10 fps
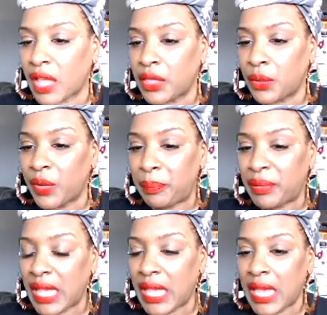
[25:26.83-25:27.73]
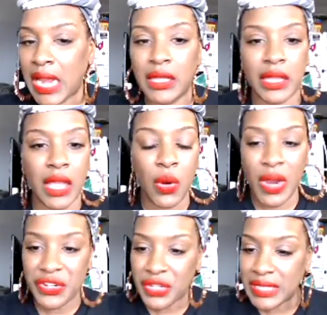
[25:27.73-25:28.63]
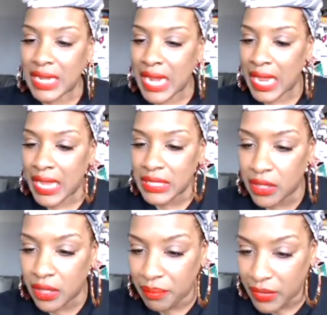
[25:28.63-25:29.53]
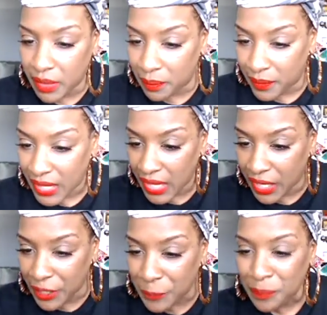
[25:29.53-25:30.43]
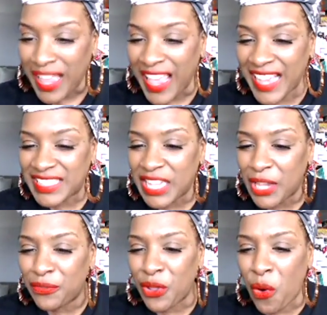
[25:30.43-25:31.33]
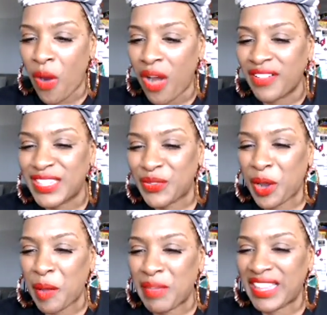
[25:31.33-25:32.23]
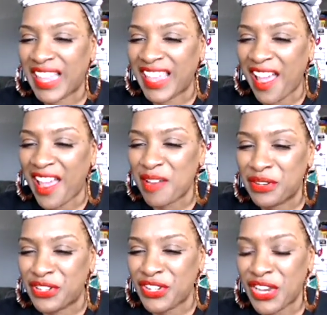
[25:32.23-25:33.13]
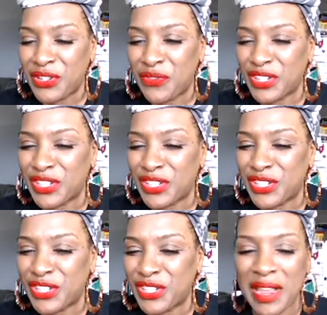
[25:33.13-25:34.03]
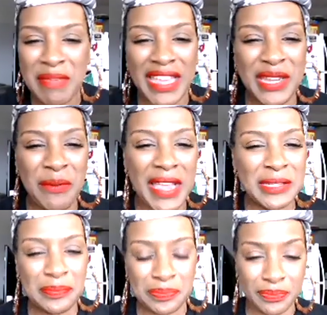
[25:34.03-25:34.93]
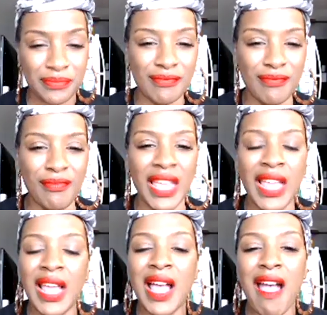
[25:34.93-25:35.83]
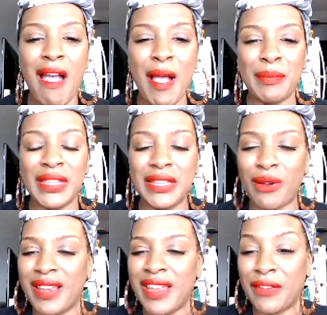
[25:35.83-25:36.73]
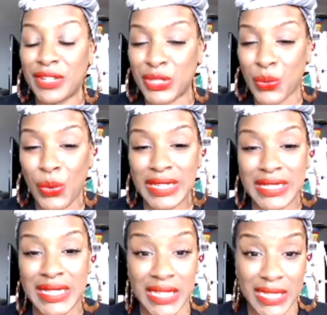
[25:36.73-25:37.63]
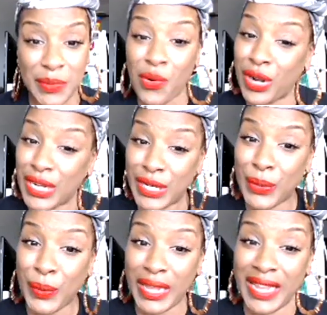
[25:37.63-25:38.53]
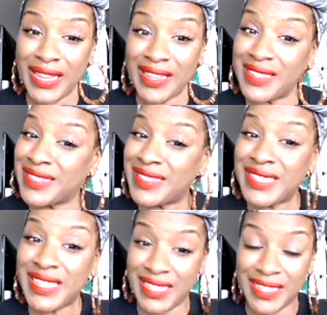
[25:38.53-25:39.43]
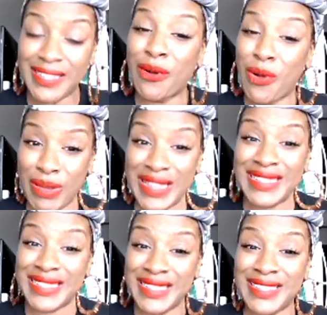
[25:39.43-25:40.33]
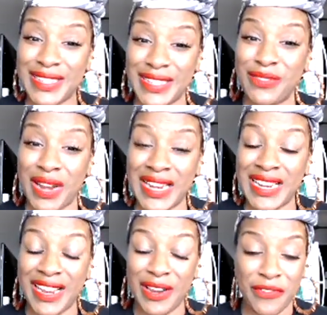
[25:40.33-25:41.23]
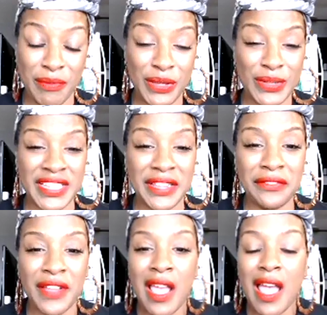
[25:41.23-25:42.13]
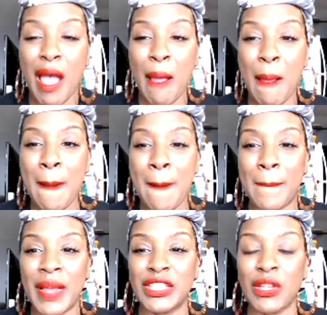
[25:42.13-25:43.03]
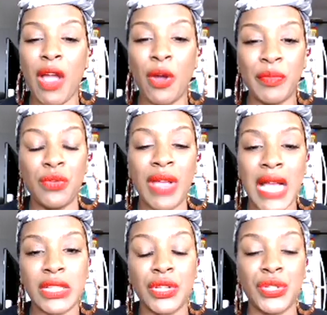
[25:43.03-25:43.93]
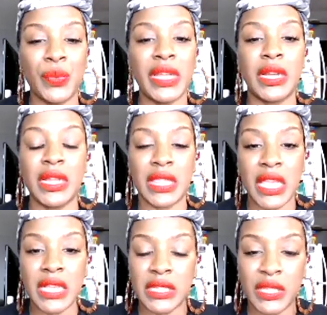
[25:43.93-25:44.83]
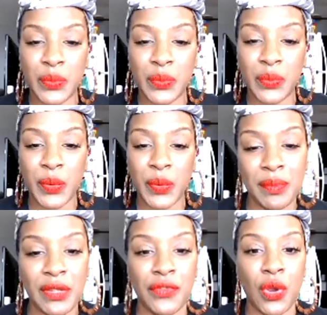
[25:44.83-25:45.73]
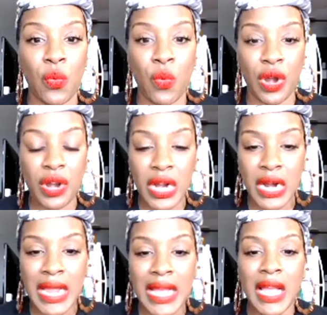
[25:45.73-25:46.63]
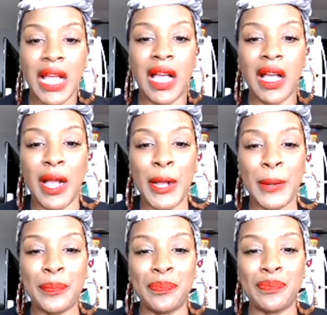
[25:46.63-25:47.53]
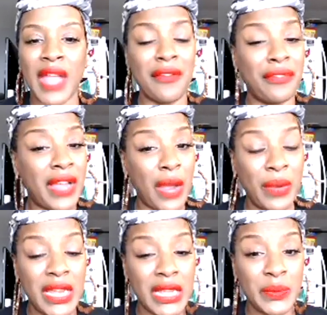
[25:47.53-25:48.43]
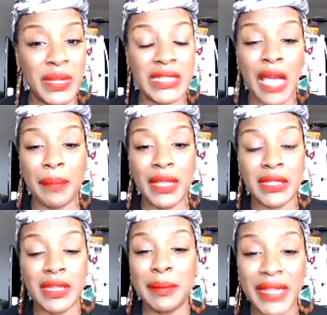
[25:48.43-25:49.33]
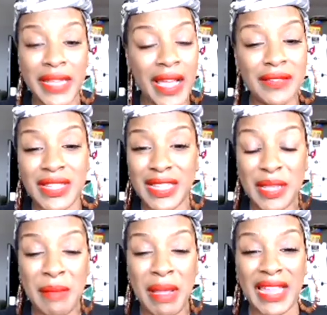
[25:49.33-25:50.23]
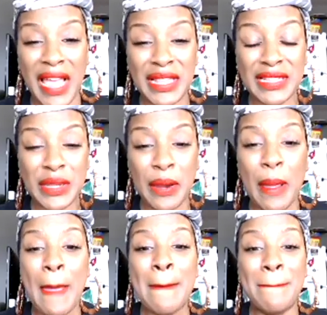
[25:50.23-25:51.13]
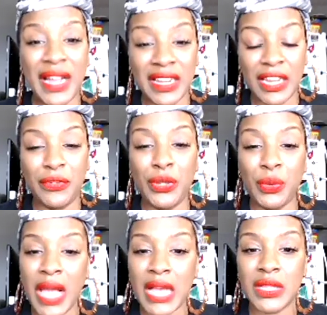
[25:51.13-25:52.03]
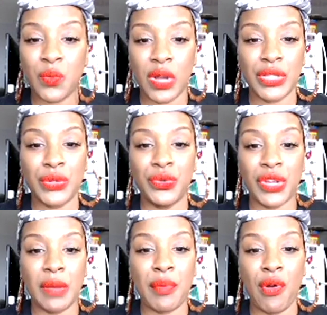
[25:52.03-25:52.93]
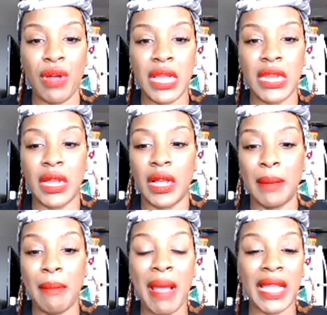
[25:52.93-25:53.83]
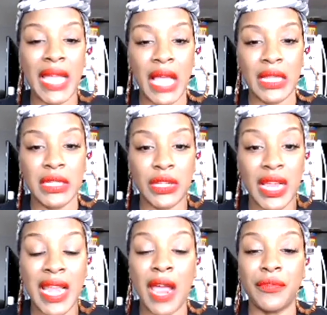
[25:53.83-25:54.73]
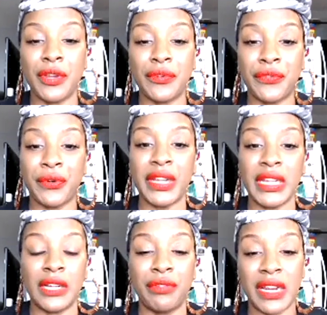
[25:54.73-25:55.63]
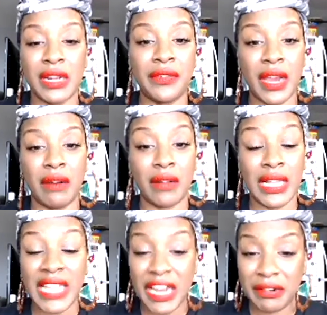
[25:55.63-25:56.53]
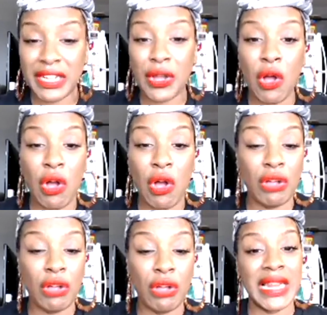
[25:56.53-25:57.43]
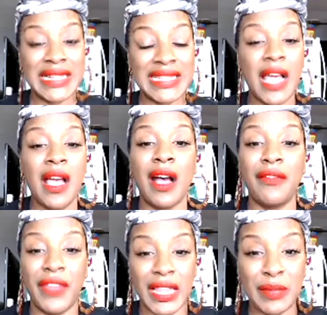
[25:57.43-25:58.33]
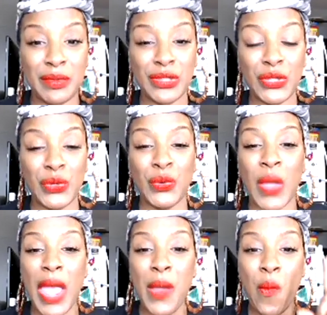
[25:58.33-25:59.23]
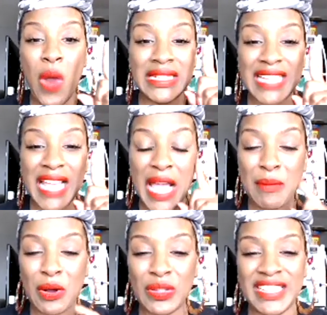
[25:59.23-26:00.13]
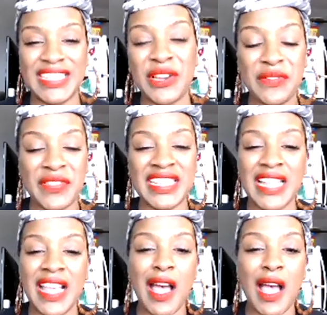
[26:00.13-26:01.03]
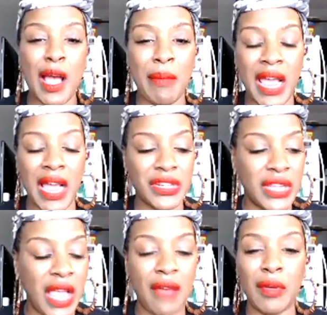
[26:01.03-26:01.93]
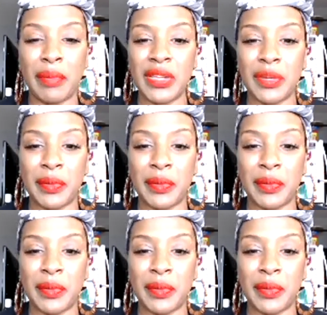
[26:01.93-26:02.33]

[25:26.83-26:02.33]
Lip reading: replay and I look at questions and I answer them there. Hey, Tiff, no worries for coming late. I appreciate you for showing up anyway. You are never tardy to this party, okay? Because T always is ready to hear from you, Tiff. So I hope that you guys are doing good things this week in terms of your work. I forgot what next week's topic is going to be. I have to look at my calendar. But if you guys want to jump on my calendar and have your free creative clarity call, you know that is available to you. A one-time only service. And I actually have a bunch of